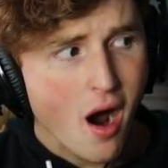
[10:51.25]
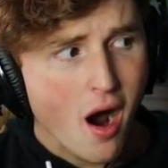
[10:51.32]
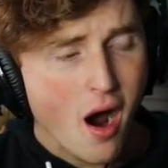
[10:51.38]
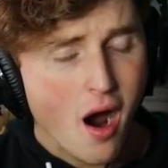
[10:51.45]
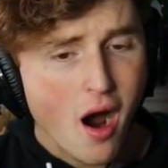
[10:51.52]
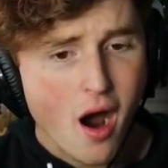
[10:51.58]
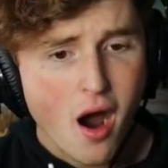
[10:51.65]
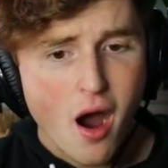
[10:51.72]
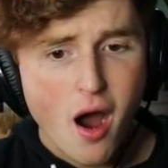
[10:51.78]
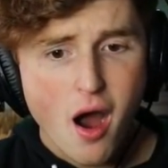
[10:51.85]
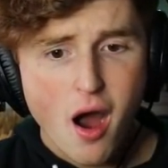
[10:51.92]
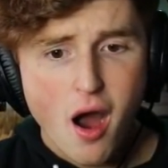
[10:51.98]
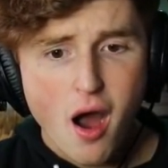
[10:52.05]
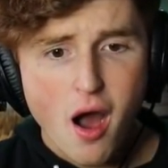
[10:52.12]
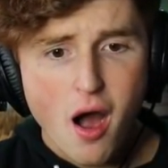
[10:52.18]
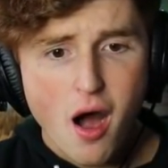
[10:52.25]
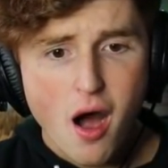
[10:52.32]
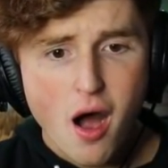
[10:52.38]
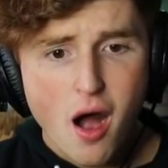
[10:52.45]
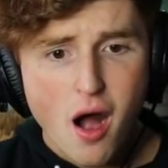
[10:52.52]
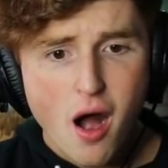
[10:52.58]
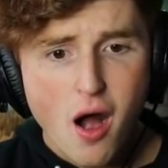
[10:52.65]

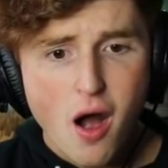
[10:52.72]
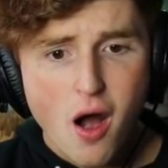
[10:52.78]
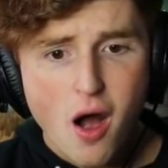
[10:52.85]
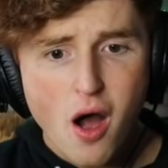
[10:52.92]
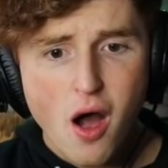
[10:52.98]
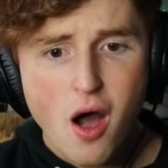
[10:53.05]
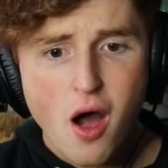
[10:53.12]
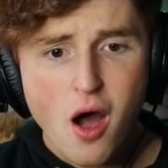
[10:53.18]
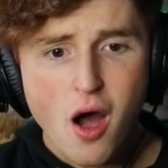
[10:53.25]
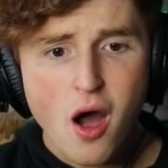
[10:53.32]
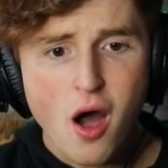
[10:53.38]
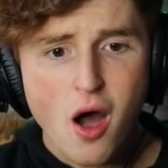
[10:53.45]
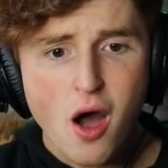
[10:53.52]
[no speech]